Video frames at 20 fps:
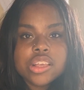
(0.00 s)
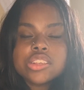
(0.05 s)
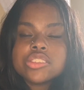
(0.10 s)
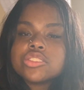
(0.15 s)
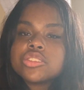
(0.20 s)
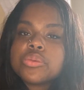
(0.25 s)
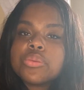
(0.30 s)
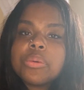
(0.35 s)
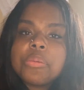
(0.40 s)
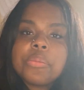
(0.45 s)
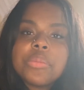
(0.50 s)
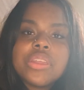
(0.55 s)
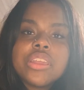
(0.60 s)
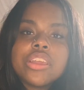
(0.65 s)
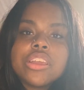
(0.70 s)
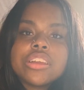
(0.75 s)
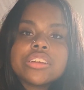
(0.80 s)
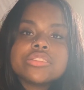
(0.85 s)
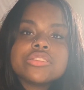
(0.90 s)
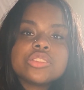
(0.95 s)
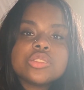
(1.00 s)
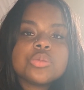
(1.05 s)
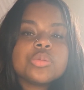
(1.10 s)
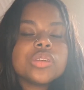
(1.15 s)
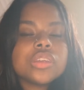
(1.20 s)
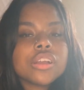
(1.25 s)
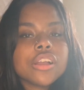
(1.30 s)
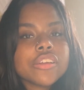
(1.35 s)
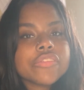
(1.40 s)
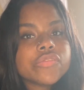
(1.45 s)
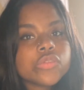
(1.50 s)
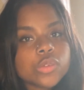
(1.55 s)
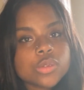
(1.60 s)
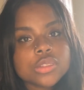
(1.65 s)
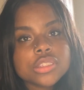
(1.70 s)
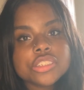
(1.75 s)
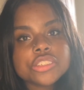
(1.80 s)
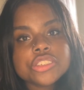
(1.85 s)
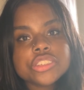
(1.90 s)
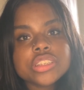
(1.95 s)
So when we are doing our
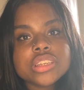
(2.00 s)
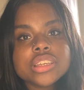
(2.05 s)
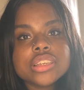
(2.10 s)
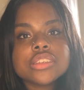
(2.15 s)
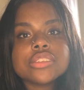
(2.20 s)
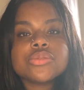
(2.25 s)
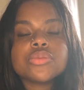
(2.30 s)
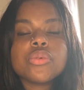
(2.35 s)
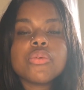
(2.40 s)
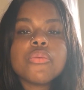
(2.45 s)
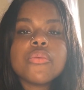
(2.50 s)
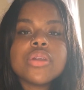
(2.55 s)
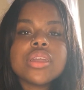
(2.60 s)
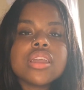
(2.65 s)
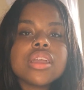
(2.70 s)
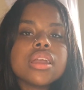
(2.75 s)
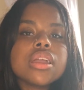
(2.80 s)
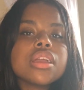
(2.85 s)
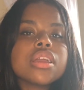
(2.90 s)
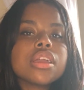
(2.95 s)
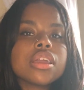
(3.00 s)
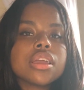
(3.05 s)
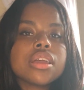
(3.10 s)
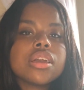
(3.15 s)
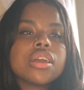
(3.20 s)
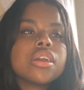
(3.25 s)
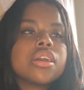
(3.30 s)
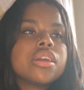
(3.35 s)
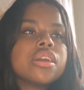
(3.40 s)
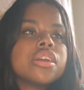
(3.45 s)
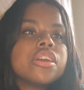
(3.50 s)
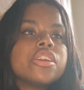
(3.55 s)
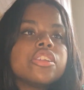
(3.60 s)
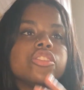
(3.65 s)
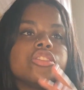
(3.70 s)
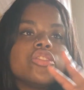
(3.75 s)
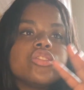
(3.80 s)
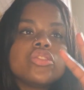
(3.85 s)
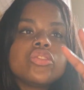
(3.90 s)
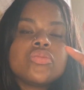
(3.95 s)
foolishness, when we are
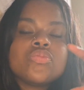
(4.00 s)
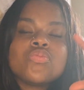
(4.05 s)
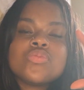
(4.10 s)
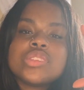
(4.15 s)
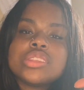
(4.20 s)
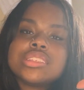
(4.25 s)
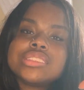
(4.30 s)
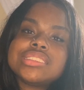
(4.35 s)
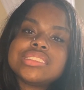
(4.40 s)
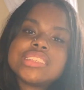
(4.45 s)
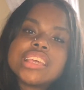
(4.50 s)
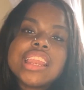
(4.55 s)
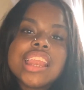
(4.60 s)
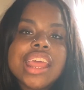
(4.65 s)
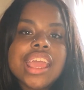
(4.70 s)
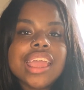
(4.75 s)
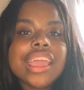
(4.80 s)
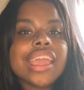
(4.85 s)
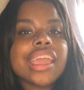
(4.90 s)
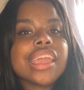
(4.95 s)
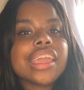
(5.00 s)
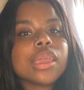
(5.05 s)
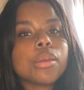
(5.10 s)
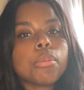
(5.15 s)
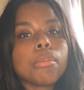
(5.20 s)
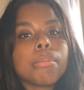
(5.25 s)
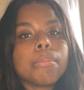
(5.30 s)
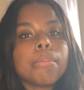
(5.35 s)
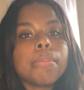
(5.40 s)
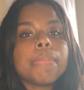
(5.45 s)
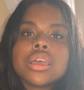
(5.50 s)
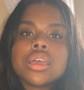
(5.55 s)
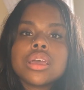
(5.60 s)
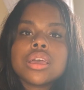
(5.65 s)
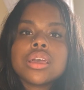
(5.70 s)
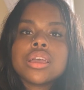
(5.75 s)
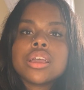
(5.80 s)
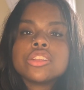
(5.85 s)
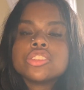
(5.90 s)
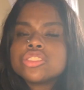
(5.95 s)
sinning, and
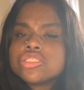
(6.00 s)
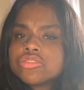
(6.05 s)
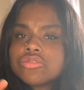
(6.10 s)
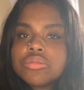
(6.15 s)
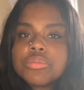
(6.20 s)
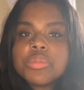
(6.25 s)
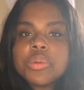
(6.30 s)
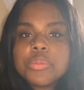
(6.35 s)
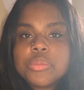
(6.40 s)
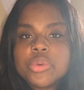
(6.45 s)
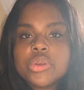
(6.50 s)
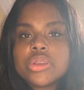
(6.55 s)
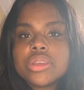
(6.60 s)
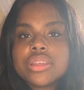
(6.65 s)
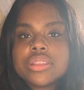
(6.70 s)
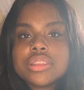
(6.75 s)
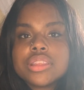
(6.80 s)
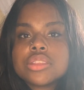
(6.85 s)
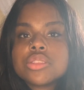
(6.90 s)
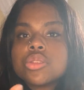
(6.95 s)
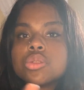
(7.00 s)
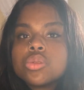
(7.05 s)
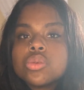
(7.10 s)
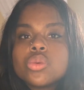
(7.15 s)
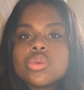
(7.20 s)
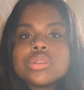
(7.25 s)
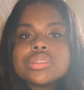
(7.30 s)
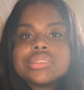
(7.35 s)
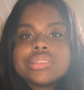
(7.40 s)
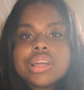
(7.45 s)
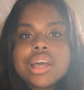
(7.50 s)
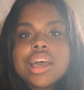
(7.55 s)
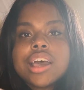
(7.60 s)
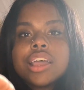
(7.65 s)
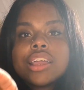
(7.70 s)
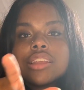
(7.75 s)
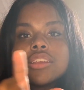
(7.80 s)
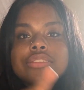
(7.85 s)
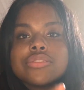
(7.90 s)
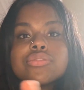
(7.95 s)
just remember that the Lord
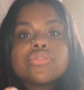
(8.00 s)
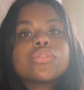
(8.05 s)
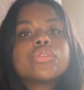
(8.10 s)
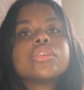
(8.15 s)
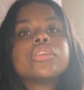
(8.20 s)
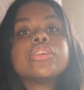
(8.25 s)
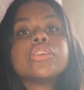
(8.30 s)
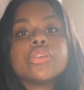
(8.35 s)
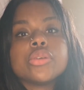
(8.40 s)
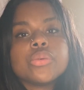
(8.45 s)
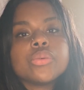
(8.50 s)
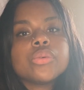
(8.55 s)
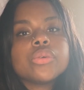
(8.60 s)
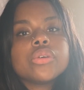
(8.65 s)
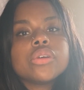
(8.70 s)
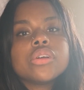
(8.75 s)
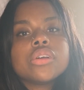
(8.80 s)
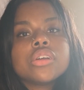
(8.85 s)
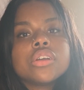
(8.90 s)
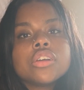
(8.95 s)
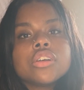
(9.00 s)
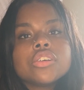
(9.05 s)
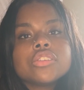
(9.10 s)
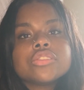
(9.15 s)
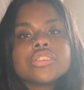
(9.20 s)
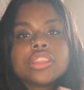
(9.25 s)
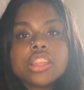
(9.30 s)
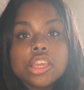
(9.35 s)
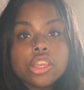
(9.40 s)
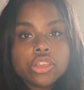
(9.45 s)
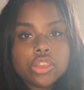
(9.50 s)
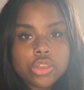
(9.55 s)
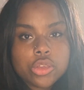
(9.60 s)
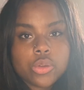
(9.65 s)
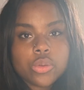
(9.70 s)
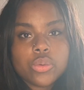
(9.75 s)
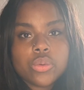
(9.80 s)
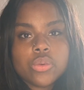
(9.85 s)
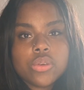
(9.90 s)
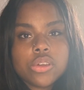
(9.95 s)
died for you so that
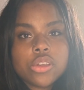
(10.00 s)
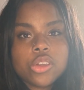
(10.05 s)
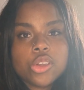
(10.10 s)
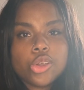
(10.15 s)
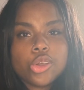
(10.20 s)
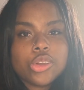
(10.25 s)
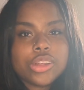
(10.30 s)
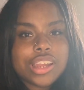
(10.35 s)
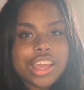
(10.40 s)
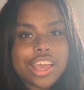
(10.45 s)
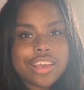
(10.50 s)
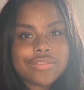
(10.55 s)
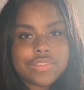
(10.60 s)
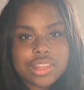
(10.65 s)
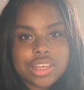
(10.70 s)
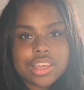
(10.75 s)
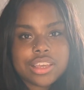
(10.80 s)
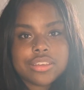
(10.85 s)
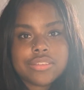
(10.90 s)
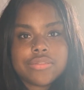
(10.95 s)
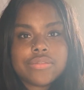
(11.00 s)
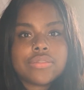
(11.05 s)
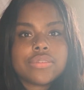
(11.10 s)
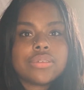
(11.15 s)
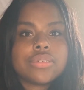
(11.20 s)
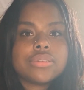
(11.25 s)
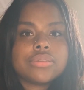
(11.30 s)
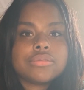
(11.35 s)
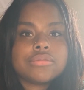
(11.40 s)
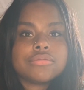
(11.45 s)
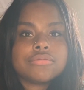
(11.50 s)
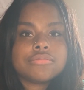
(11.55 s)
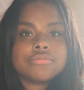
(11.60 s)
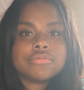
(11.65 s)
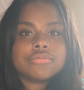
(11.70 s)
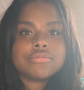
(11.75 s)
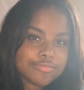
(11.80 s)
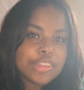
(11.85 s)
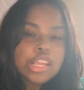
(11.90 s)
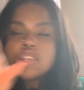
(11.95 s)
you could have life.
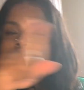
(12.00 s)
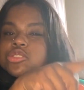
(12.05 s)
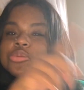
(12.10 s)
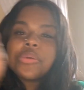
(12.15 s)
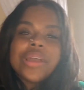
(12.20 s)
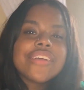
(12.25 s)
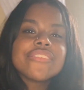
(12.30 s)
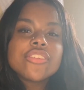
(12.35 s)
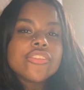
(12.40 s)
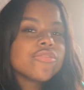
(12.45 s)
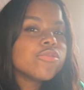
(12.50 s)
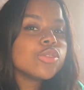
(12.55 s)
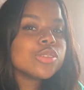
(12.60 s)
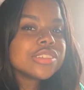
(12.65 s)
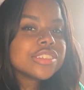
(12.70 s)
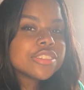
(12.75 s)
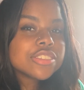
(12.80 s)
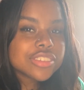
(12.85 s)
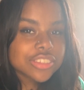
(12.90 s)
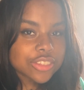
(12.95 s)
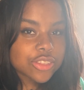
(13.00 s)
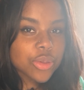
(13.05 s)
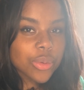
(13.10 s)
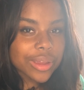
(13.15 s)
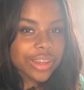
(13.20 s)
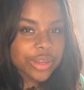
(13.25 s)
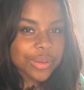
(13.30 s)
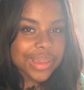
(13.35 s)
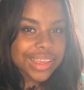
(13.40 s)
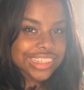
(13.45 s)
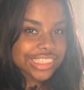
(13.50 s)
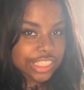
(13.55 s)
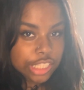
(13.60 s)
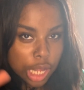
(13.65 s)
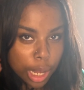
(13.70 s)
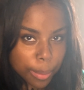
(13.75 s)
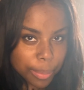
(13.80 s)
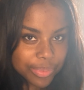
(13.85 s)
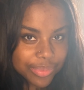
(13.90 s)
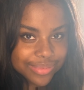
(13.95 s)
So whatever foolishness you are doing,
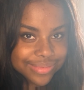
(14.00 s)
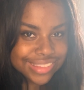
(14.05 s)
stop.